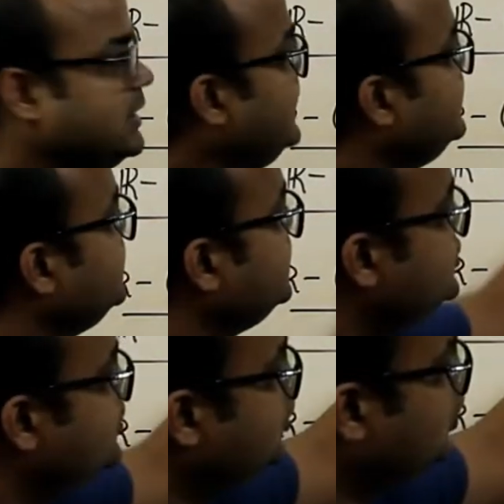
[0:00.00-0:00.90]
And it
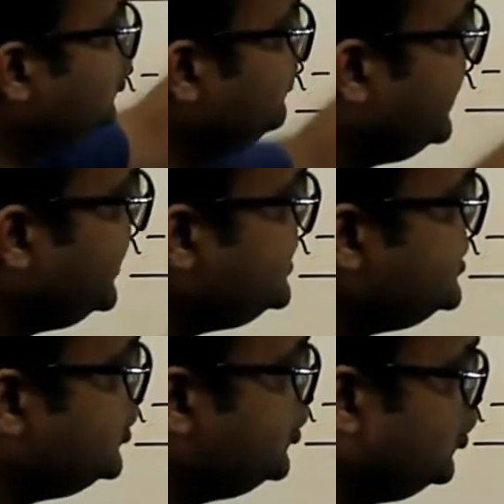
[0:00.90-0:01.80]
is 0 to pi,
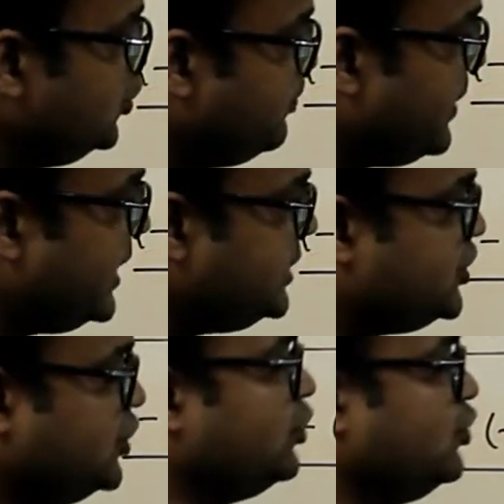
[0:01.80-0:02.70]
0 to pi,
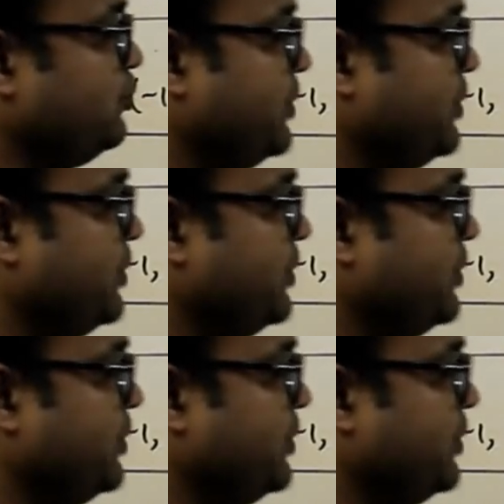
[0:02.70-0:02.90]
0 to